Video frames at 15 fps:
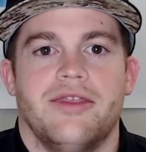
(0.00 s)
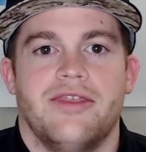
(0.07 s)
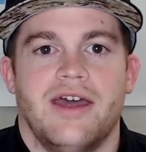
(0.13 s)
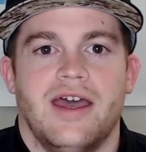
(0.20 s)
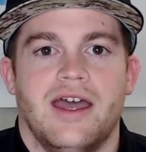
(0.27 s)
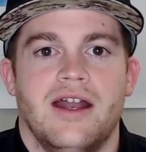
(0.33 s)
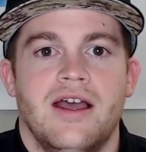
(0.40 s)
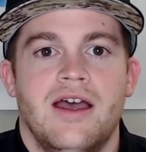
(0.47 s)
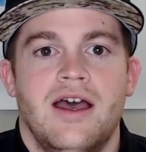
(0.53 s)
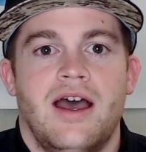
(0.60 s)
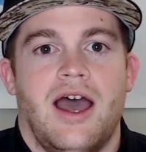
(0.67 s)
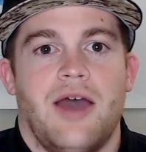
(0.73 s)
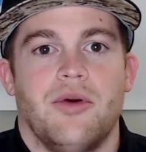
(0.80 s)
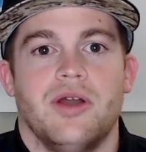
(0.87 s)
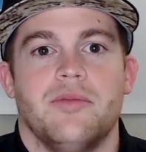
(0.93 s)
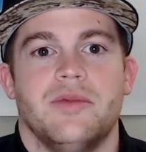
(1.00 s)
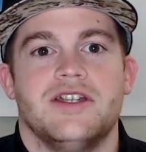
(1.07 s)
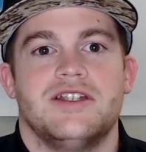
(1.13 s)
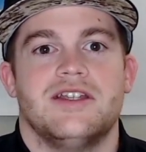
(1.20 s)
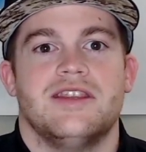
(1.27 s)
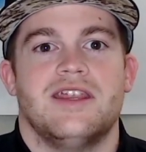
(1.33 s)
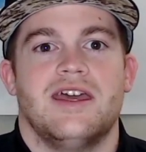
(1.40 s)
that, I want to
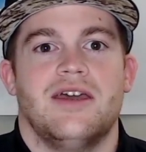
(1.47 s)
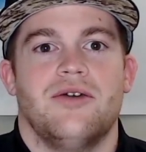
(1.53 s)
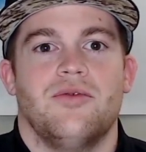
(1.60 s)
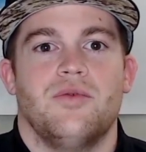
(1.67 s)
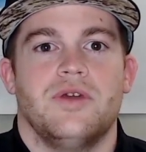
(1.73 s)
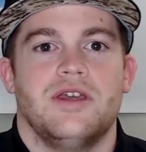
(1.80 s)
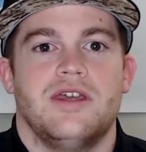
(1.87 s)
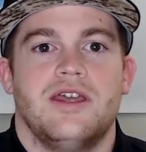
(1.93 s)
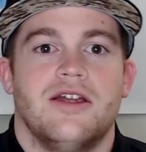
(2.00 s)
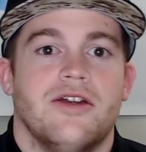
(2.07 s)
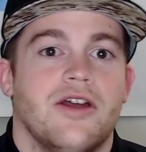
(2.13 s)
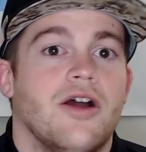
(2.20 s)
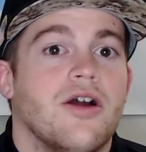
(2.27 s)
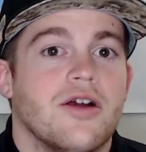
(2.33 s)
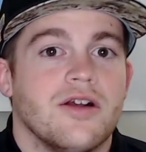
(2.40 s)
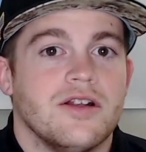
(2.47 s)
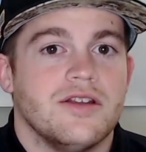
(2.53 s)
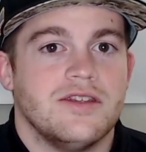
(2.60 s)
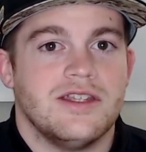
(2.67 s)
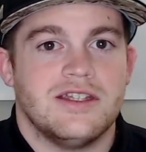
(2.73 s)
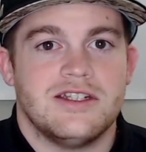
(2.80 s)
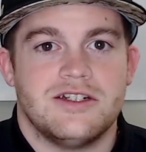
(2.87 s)
mention that we here at
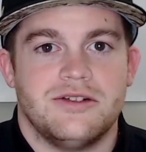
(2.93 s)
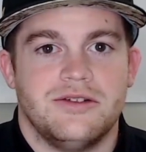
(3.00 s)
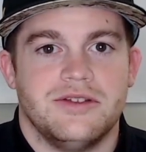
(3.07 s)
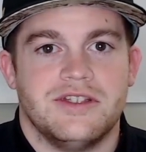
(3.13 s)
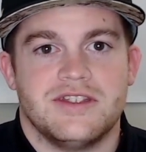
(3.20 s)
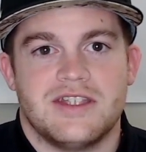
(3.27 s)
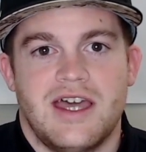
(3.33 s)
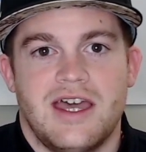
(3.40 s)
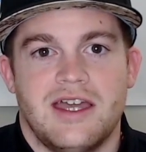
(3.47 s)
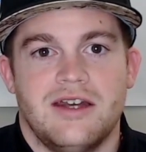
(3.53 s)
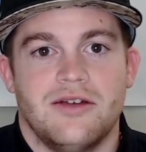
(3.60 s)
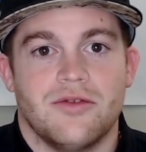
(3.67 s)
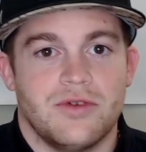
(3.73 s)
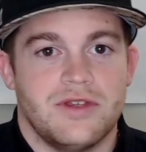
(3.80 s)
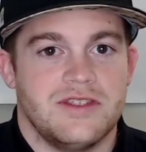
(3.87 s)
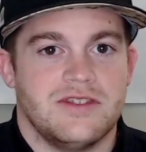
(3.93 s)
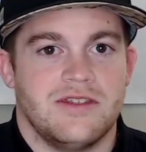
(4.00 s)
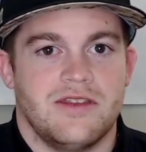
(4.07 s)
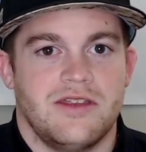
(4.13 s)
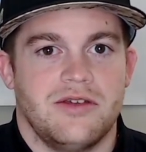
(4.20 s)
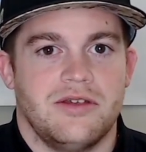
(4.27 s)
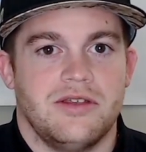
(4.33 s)
Hardin Digital and Design
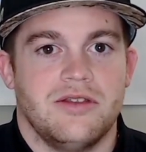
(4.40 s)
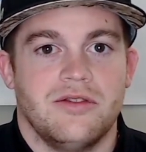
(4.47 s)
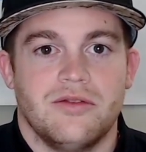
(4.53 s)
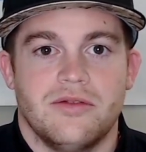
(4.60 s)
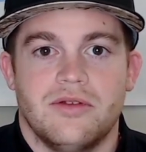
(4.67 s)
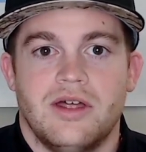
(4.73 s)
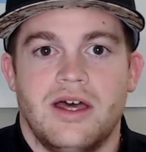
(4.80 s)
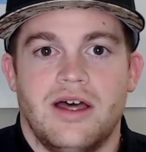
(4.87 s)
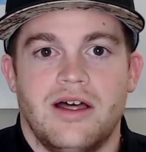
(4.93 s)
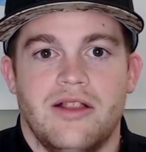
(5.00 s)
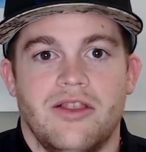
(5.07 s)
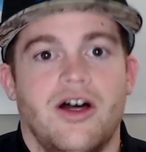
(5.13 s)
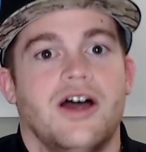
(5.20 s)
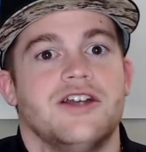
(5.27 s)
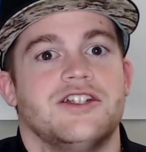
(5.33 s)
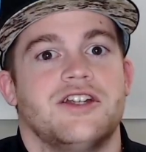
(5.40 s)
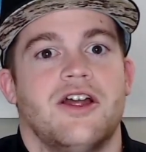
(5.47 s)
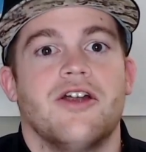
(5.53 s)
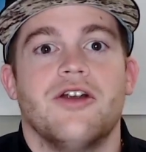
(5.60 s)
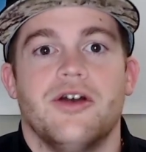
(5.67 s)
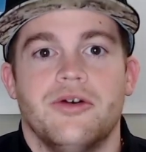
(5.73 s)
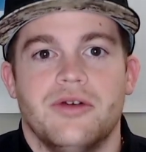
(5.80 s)
recently launched
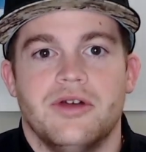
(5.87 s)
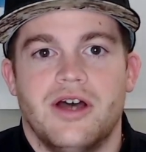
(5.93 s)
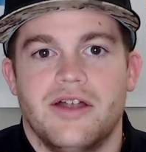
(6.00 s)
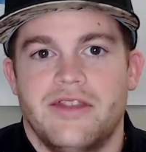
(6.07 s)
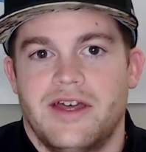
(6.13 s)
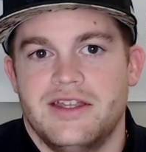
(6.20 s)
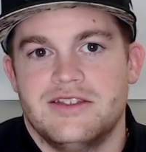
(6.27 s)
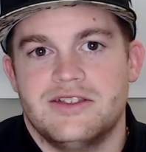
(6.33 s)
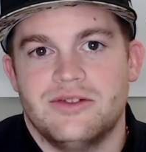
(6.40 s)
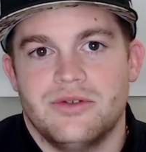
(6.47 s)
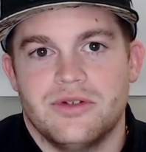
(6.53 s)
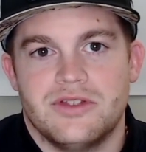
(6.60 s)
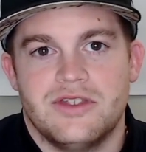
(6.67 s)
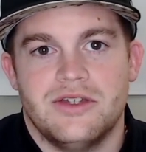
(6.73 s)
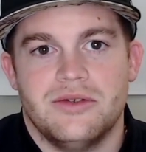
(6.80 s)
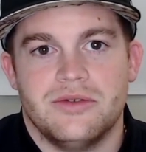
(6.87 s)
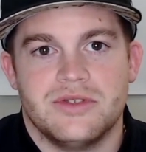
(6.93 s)
our own online store too.